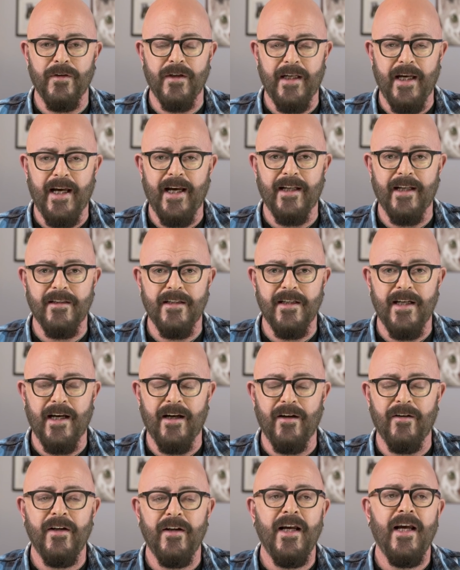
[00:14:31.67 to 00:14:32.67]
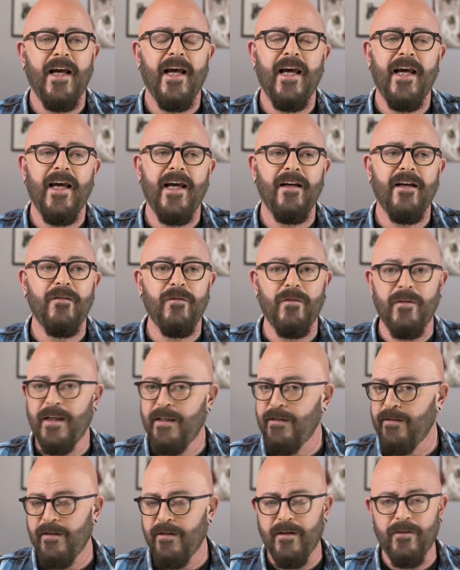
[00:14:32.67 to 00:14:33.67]
for cats now.
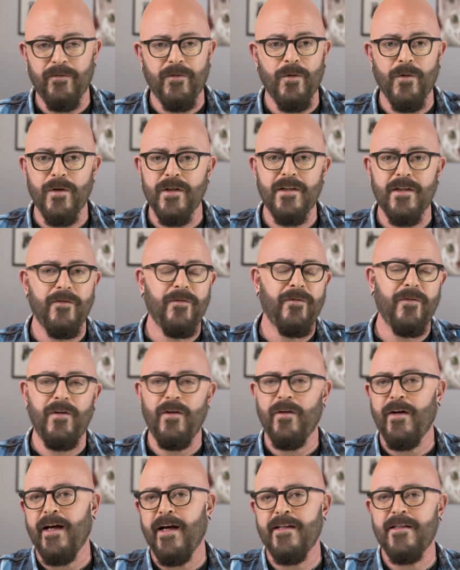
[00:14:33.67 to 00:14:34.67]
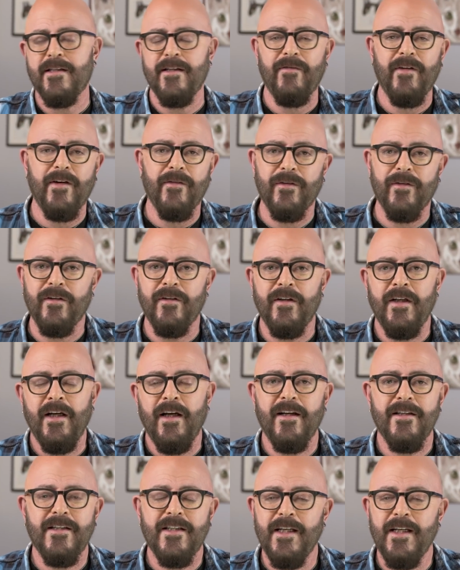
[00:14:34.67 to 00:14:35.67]
And of course, if you guys have ever
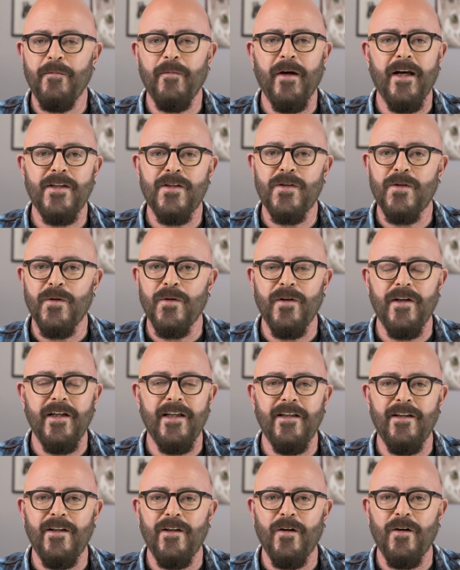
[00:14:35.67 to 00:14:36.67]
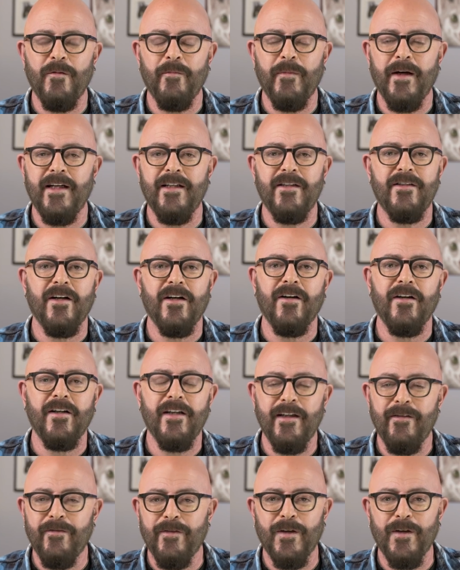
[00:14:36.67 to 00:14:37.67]
seen my story and you know my darling